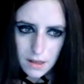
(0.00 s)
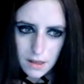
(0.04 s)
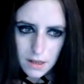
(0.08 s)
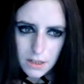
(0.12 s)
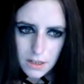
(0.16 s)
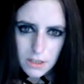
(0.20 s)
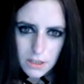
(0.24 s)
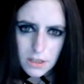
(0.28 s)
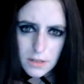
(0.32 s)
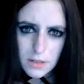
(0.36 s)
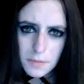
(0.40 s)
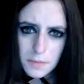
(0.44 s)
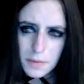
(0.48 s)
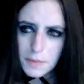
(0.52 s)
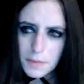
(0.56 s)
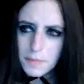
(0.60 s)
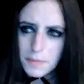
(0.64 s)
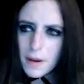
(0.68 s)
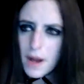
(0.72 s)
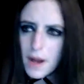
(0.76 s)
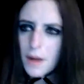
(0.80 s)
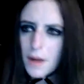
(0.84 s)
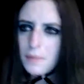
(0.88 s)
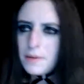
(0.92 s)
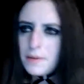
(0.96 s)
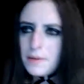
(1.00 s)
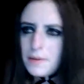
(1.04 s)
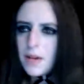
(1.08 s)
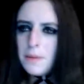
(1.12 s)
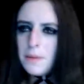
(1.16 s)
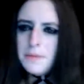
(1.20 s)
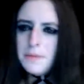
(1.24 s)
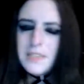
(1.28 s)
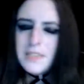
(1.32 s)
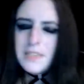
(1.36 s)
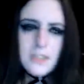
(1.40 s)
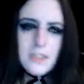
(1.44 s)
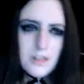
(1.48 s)
Should be popping up
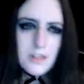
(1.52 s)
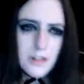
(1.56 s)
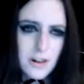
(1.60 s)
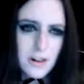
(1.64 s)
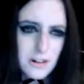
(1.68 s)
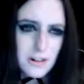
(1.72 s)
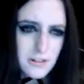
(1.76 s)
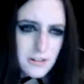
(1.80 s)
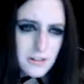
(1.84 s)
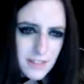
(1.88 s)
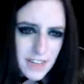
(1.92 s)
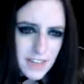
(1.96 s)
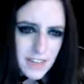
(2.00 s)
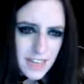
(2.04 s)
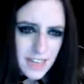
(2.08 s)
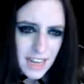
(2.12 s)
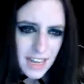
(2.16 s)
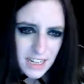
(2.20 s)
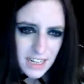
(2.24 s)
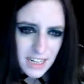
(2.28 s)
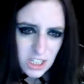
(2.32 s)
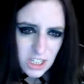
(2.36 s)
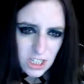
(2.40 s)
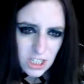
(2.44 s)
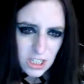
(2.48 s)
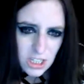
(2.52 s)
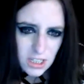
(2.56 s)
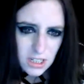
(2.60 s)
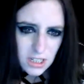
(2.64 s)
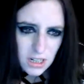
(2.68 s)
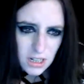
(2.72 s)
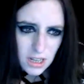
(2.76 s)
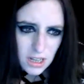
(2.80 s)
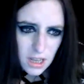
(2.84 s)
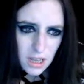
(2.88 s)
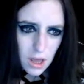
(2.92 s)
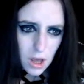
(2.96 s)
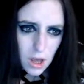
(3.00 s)
as a notification.
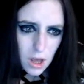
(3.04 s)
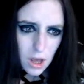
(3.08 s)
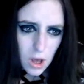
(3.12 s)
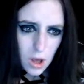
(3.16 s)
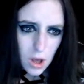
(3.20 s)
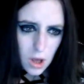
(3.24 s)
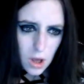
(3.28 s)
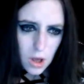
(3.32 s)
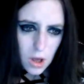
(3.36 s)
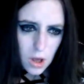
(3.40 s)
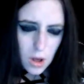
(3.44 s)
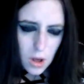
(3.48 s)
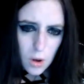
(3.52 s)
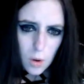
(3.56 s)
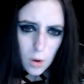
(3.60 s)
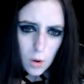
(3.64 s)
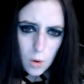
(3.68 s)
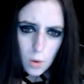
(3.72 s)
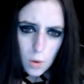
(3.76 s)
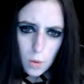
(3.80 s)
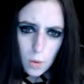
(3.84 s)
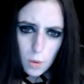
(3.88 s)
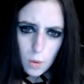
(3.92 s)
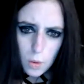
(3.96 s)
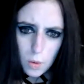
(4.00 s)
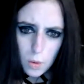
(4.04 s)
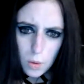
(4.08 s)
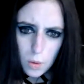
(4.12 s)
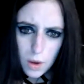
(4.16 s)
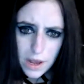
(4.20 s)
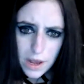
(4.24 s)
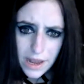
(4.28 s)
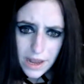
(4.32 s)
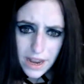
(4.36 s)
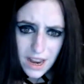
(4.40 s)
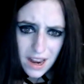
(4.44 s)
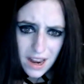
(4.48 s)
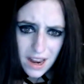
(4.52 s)

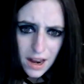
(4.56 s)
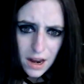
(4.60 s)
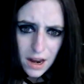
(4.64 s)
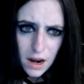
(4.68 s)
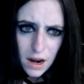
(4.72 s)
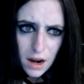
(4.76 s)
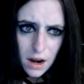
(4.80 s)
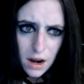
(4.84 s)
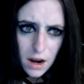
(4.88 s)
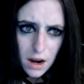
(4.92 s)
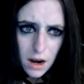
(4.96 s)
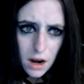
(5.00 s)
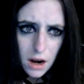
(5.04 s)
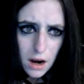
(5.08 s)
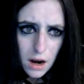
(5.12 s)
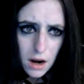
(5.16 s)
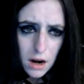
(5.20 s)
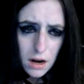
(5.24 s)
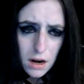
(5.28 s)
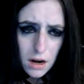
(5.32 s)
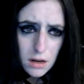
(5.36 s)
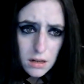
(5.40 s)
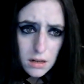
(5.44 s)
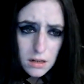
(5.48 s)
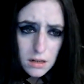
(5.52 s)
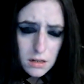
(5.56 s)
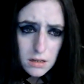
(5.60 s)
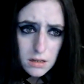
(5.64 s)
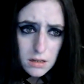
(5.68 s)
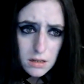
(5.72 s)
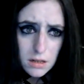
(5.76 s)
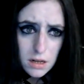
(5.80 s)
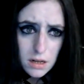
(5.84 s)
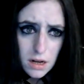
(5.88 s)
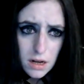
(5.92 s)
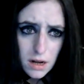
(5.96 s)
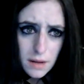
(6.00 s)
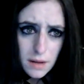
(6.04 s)
Where?
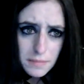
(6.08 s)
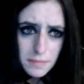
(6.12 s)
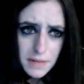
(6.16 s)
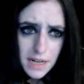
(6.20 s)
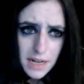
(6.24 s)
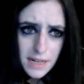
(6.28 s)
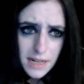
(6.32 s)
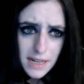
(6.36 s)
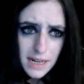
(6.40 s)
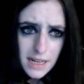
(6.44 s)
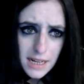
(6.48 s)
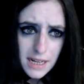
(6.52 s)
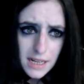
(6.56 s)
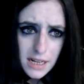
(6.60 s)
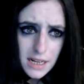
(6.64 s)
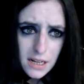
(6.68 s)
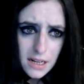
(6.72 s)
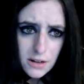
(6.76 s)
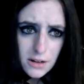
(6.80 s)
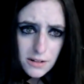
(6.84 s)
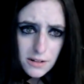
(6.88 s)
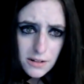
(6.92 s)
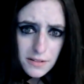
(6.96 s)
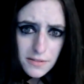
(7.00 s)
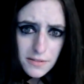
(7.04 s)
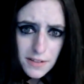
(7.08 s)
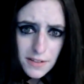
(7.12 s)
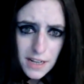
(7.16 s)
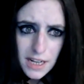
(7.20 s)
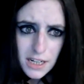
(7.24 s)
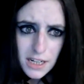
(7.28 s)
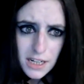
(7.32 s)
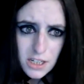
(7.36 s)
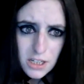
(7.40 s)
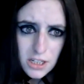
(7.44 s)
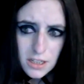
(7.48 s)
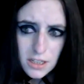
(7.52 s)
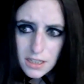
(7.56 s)
I'm not getting any
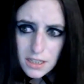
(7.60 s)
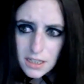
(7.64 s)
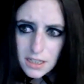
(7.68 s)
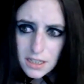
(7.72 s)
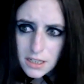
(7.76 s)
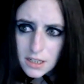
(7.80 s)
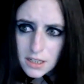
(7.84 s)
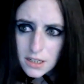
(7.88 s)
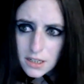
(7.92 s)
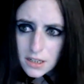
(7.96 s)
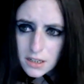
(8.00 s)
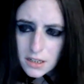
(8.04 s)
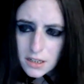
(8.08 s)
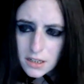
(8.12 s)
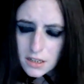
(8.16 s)
notifications here.